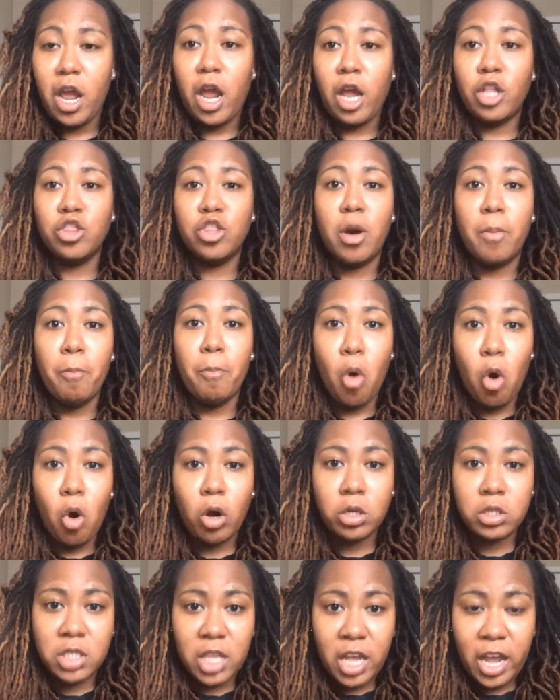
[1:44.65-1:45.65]
The more
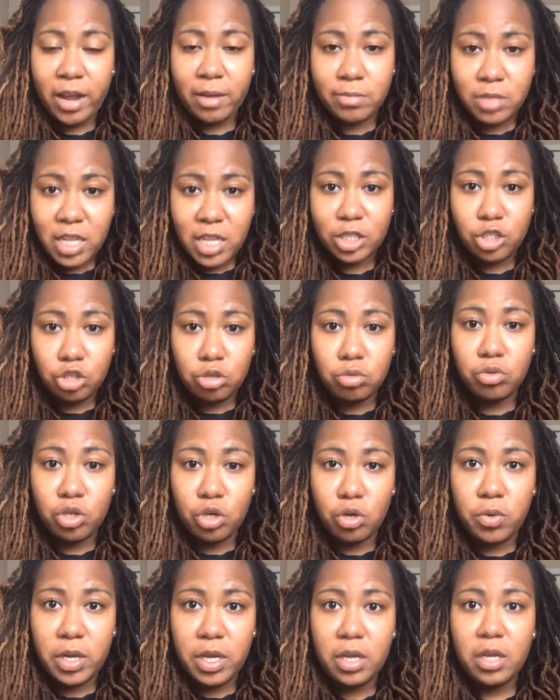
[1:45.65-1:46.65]
times that you do
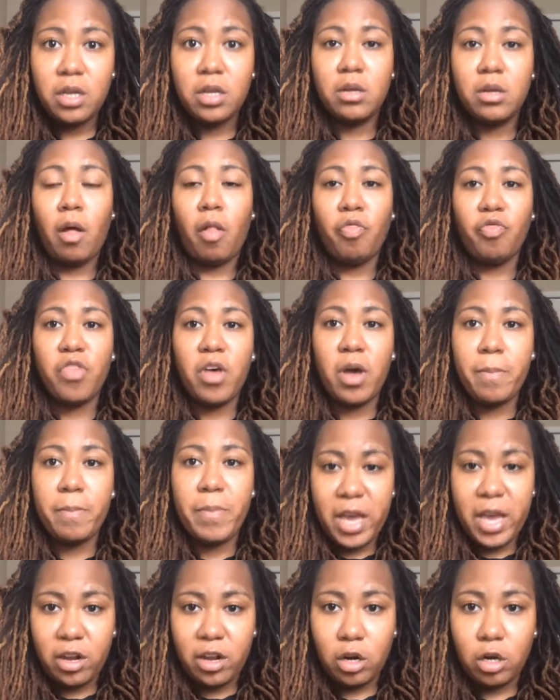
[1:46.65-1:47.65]
it, the
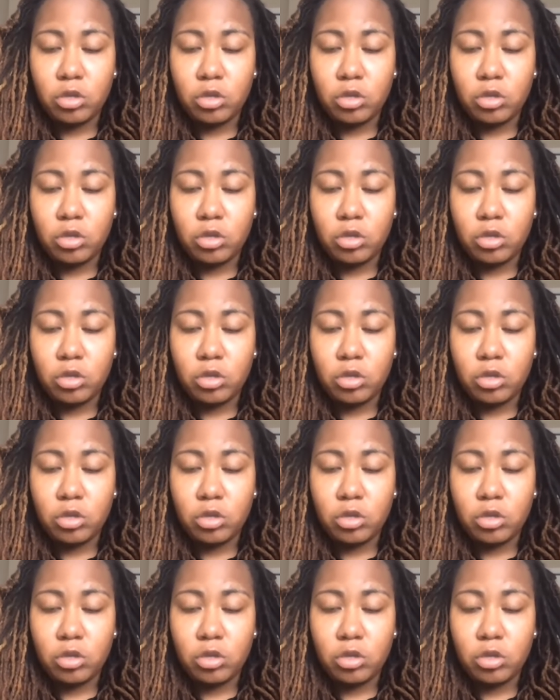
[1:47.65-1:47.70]
better.